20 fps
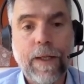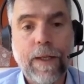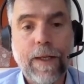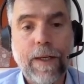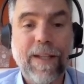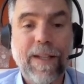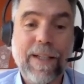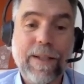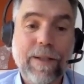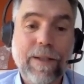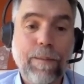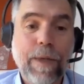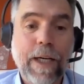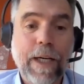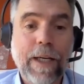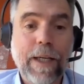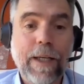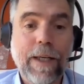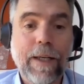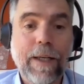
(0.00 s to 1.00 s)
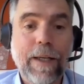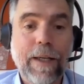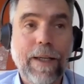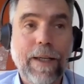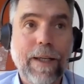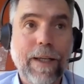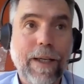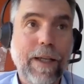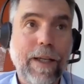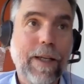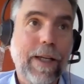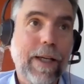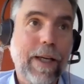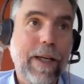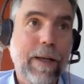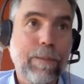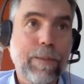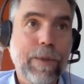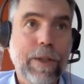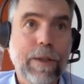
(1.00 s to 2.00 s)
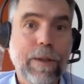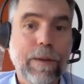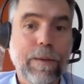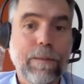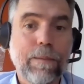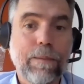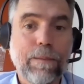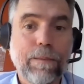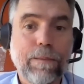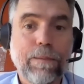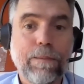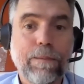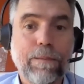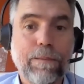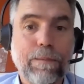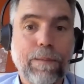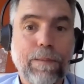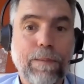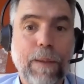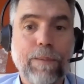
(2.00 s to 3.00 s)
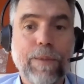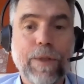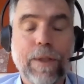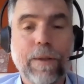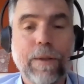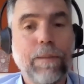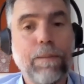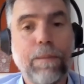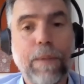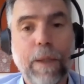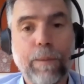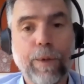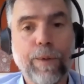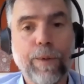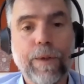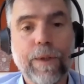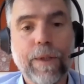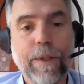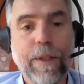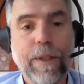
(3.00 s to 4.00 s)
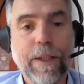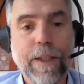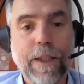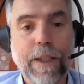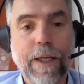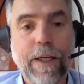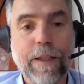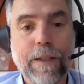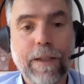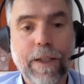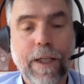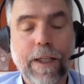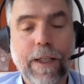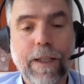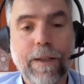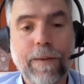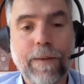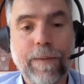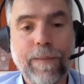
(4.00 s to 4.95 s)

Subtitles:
And that's the main kidney lumps and bumps and bubbles that you get, Jackie.